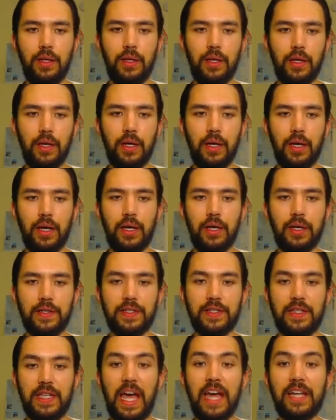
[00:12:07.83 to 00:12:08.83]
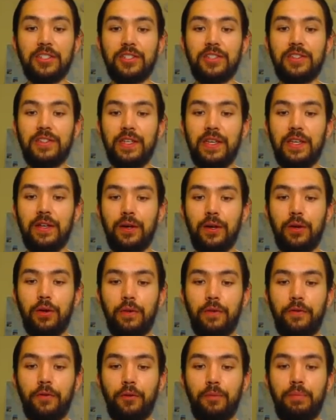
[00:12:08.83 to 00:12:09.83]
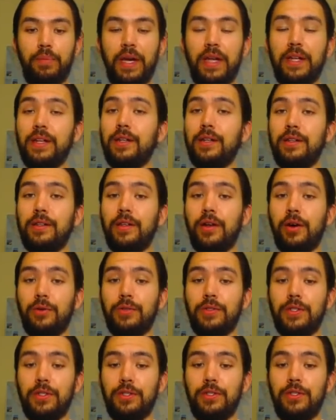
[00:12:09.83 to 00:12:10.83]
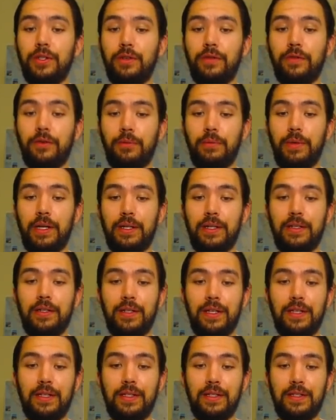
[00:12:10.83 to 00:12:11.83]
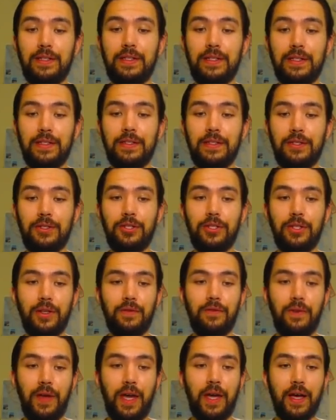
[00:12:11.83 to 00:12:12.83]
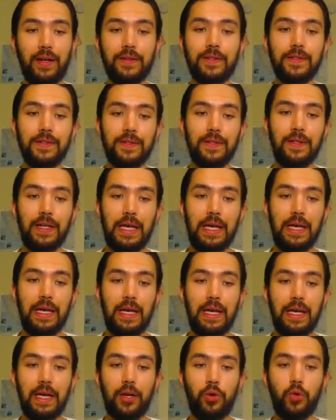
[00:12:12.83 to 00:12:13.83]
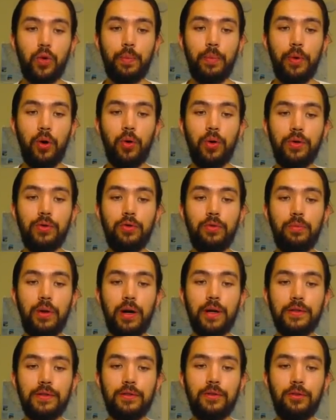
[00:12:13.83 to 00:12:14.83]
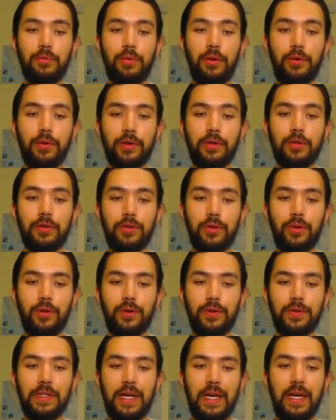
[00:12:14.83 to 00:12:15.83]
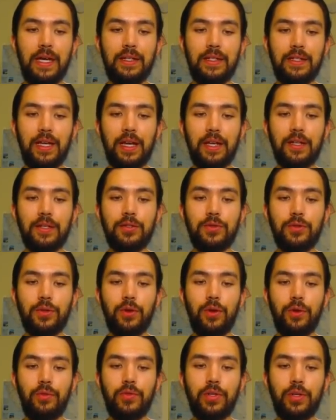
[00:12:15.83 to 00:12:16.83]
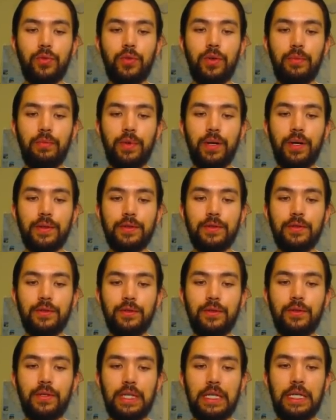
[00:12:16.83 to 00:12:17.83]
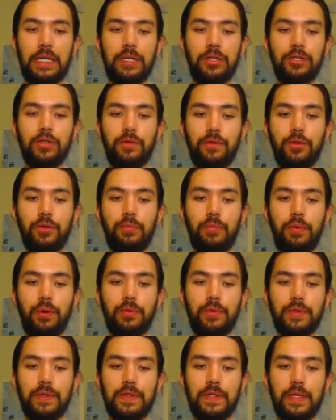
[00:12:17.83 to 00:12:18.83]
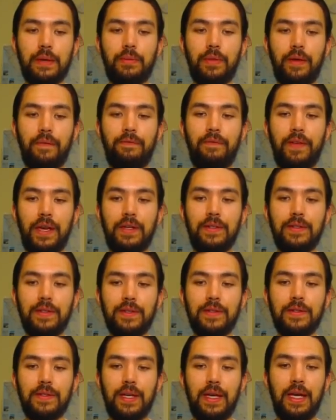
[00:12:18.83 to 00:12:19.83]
Snatch Steal, forbidden in the OCG, forbidden in the TCG Advanced. Equip only to a monster your opponent controls. Take control of the equipped monster during each of your opponent's standby phases.